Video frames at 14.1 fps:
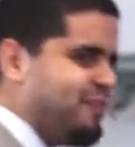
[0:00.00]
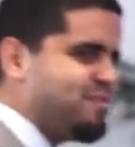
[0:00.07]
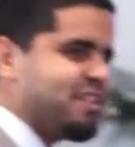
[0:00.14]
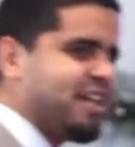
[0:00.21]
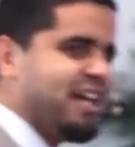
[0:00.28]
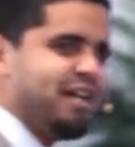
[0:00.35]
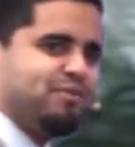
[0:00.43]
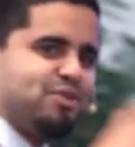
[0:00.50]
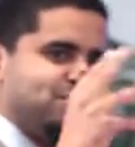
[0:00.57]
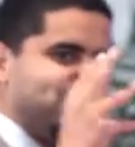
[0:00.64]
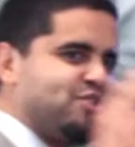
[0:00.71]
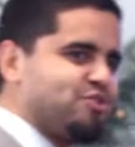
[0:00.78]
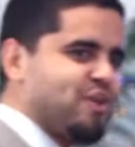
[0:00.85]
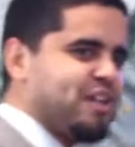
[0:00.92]
came time
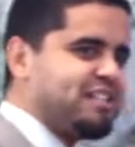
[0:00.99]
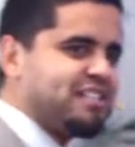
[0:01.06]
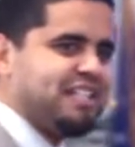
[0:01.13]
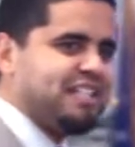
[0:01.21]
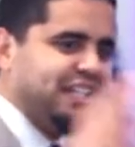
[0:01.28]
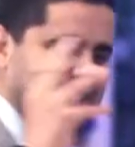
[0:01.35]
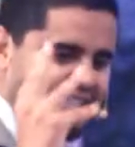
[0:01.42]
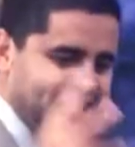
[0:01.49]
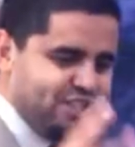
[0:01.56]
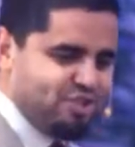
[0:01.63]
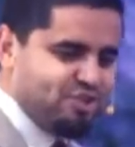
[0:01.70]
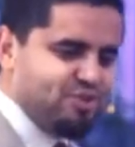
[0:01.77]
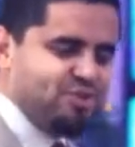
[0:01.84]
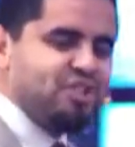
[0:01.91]
to address
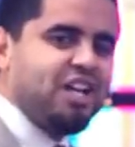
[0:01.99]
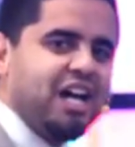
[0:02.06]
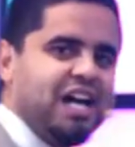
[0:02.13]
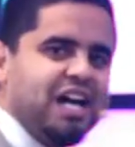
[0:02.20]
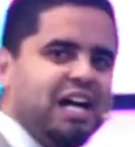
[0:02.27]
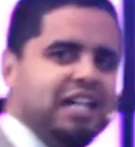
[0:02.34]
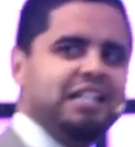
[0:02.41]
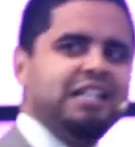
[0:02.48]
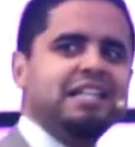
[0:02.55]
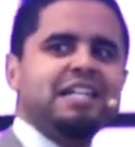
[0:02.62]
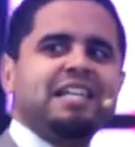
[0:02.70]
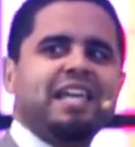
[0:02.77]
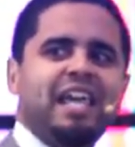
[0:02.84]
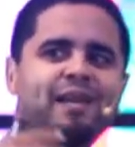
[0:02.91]
issues? God
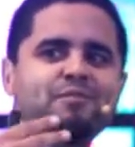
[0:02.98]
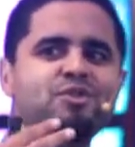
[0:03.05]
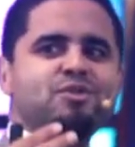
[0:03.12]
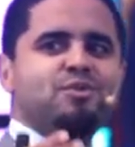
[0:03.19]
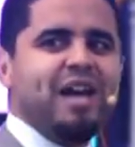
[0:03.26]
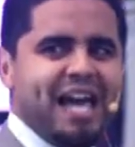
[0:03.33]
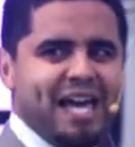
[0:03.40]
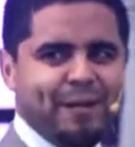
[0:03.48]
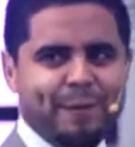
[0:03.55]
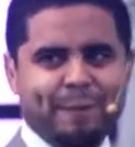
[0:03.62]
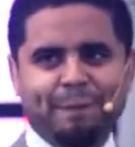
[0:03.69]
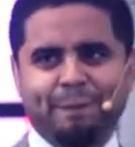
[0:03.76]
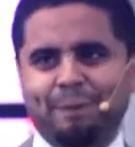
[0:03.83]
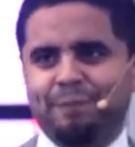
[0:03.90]
came to
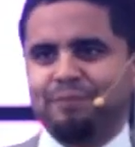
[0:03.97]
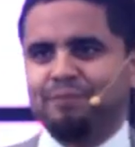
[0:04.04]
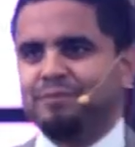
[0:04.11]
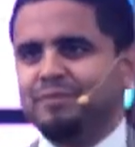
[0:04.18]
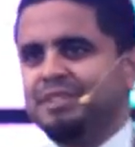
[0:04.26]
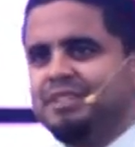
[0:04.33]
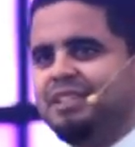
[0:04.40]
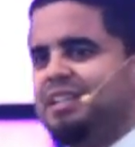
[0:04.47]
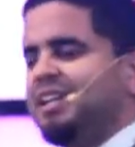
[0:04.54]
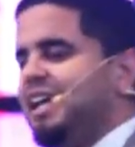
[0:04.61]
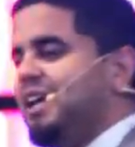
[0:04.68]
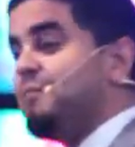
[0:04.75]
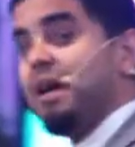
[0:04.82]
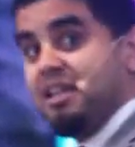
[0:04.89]
Adam.
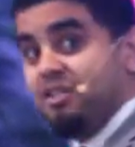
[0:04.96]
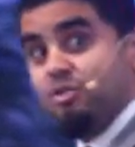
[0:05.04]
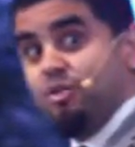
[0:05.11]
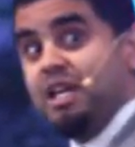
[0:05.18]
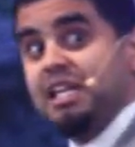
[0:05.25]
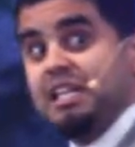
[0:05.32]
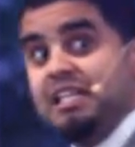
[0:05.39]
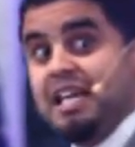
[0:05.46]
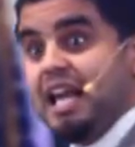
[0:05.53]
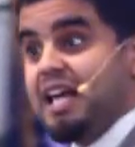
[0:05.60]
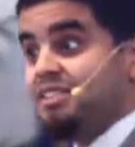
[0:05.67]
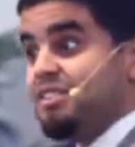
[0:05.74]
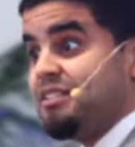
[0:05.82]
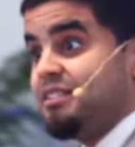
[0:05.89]
And by the way,
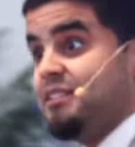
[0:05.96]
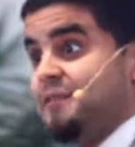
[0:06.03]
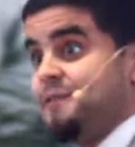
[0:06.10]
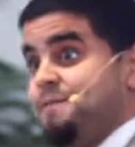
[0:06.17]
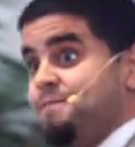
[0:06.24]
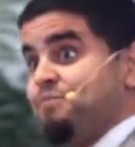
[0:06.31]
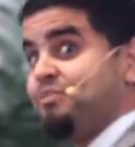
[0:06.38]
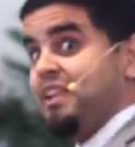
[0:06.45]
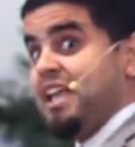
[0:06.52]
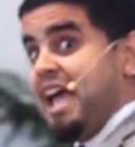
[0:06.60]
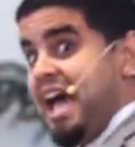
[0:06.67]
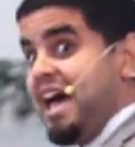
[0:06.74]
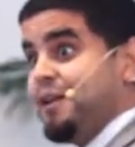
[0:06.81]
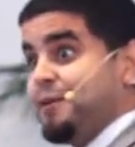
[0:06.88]
he asked
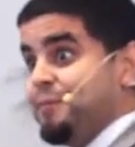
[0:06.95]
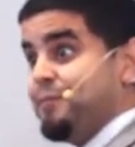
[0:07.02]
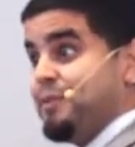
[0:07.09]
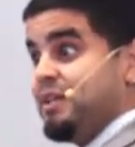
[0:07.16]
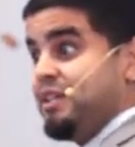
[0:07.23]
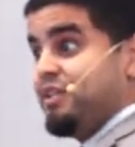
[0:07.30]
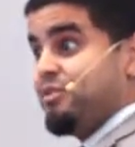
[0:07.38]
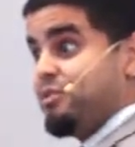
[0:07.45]
Adam